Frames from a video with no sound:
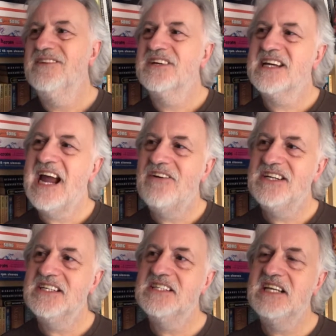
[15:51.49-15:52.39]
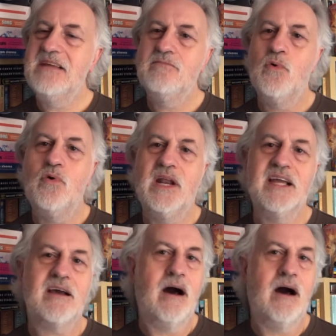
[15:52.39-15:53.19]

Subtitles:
The characters seem more like